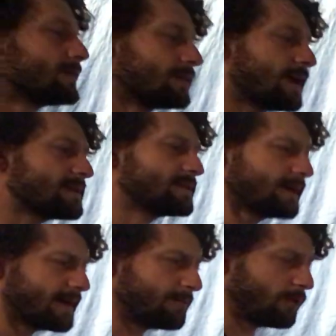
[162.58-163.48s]
Last
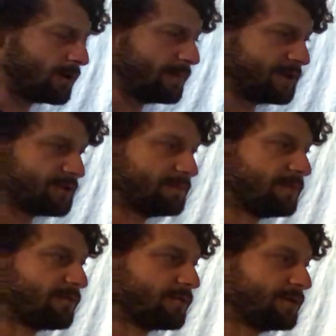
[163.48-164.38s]
thing I want to mention
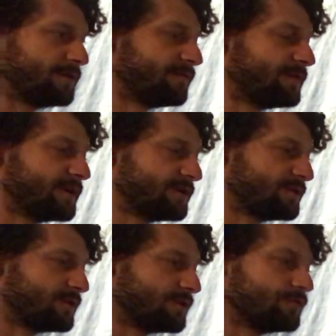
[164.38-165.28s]
before you
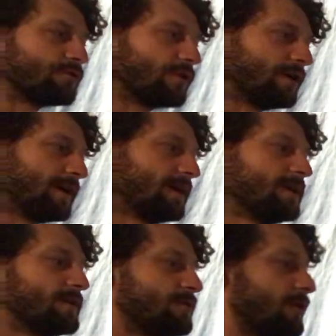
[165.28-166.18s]
finish your drawing,
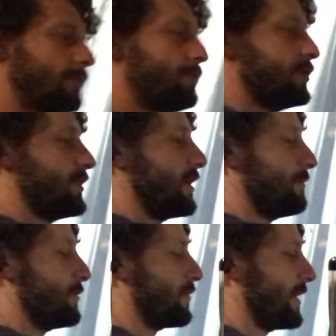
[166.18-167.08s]
don't put
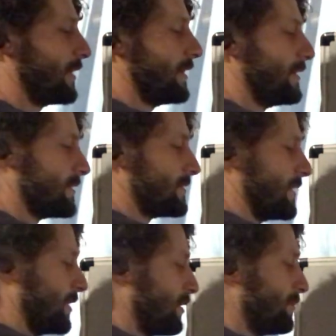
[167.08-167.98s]
them directly in the
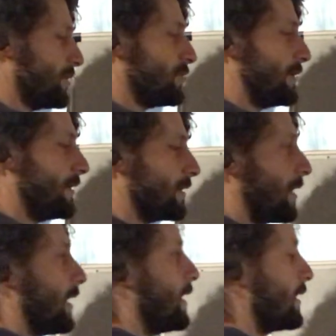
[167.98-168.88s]
center between the
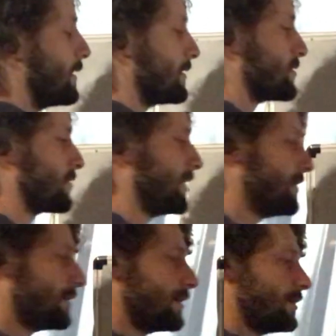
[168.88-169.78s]
light and the
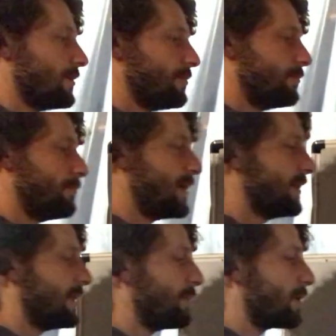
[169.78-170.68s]
screen.
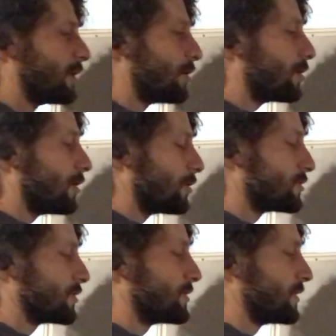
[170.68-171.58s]
Make them a little
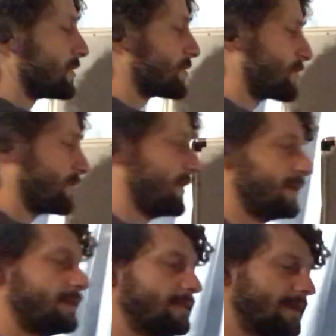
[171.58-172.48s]
closer to the
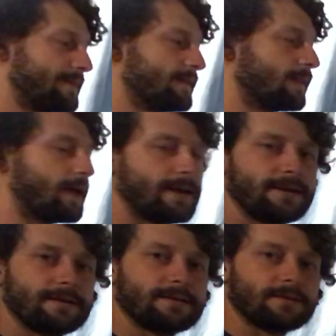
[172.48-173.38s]
screen than the light.
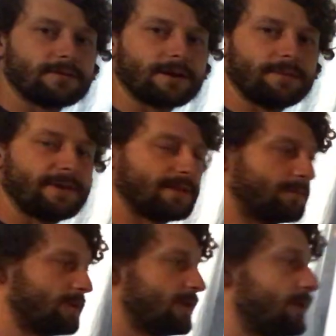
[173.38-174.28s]
Okay, make
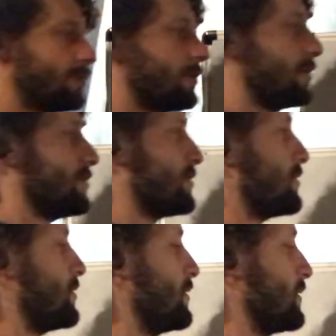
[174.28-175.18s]
them a little closer
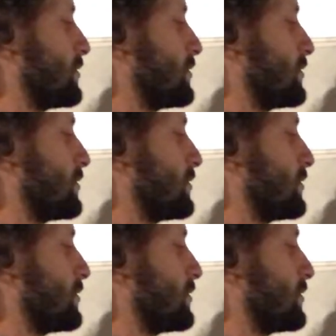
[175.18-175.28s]
to the